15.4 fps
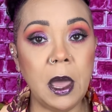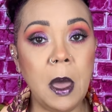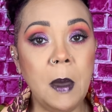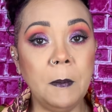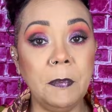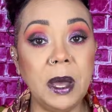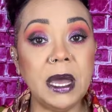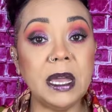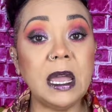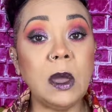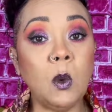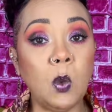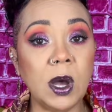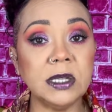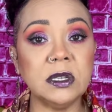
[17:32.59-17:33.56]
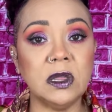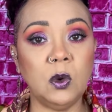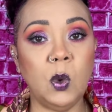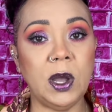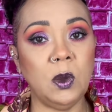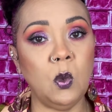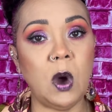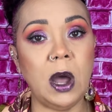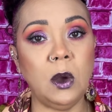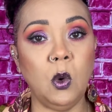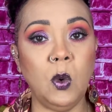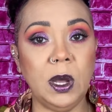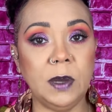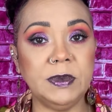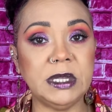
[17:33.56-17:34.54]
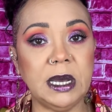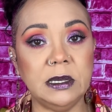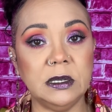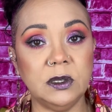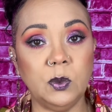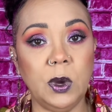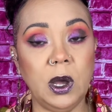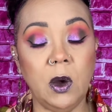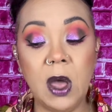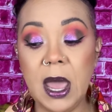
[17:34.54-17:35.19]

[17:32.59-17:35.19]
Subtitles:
but it was on the Wet n Wild website as well.